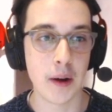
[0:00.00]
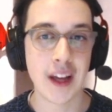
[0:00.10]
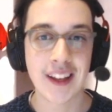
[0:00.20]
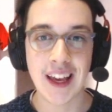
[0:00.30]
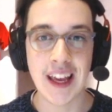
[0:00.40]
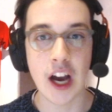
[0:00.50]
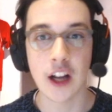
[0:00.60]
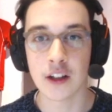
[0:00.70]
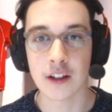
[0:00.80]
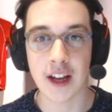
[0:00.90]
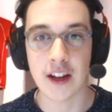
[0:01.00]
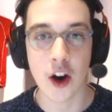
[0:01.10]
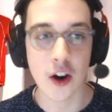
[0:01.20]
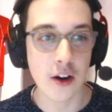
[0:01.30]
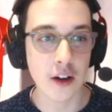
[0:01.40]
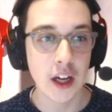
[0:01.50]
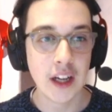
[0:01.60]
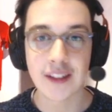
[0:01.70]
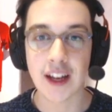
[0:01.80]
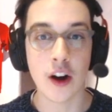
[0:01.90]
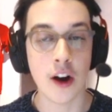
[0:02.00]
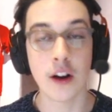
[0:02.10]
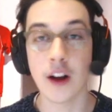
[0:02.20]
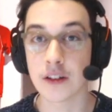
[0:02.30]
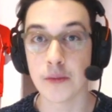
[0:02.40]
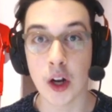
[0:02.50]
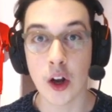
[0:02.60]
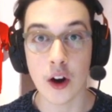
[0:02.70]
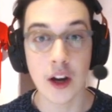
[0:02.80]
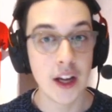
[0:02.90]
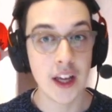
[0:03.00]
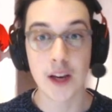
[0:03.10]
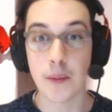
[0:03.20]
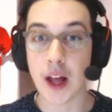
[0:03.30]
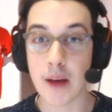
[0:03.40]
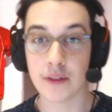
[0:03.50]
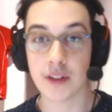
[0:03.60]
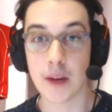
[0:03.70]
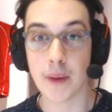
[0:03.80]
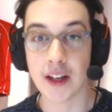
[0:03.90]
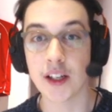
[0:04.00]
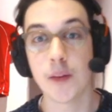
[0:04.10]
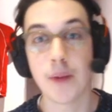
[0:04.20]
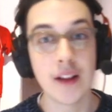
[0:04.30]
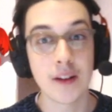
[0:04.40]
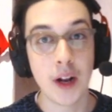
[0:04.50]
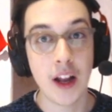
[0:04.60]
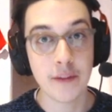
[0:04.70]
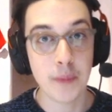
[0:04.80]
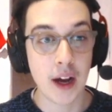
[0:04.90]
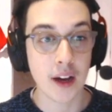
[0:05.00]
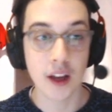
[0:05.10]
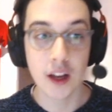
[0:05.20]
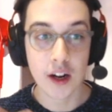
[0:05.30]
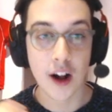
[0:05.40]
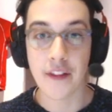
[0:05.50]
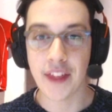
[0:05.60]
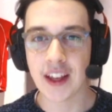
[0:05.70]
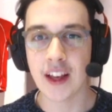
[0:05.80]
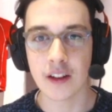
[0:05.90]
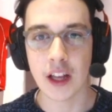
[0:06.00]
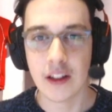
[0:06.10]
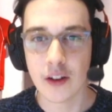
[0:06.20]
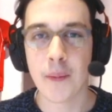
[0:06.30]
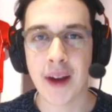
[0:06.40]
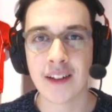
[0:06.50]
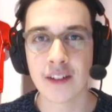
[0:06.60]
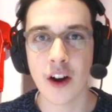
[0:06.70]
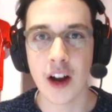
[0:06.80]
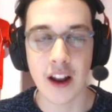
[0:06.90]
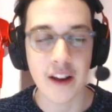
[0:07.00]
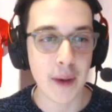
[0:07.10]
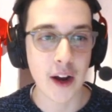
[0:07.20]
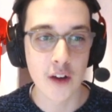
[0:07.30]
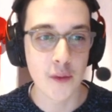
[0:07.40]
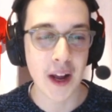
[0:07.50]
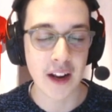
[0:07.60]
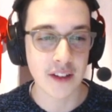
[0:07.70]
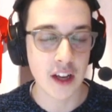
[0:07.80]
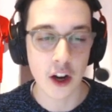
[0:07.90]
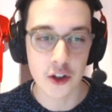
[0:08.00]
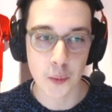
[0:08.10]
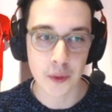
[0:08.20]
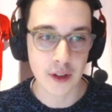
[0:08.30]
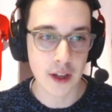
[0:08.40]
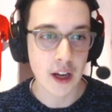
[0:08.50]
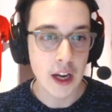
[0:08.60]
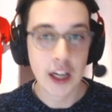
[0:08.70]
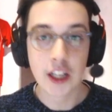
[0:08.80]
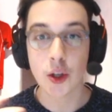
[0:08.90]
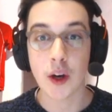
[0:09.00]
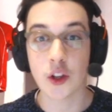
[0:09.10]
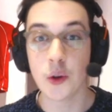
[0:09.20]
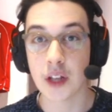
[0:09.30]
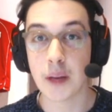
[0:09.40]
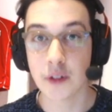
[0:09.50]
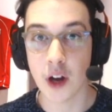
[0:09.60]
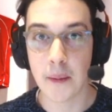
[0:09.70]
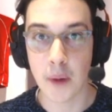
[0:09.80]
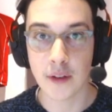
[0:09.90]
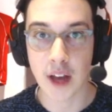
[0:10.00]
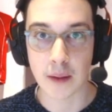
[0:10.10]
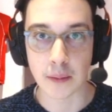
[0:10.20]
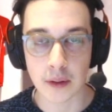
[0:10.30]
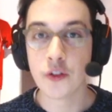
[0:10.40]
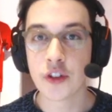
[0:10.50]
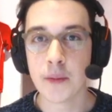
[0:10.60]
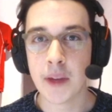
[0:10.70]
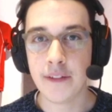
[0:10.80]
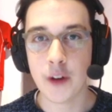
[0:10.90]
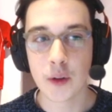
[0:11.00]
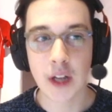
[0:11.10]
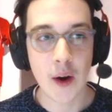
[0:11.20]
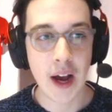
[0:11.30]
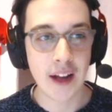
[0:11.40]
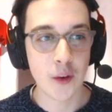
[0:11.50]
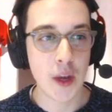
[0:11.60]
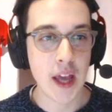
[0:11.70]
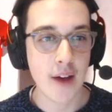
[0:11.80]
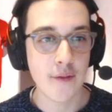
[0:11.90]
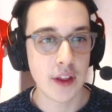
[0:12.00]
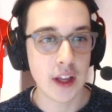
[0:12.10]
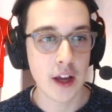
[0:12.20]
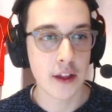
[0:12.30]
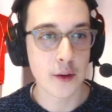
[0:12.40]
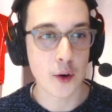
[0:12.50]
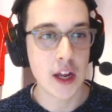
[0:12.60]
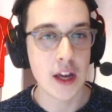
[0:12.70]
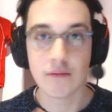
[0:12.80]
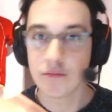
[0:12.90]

key under Ten Hag. Ten Hag likes him a lot. You can play him at centre-back. He plays him at left-back. I think he's our main starting left-back over Malacia, 100%. So I do see him starting both games. On to the midfield now, and we have the 3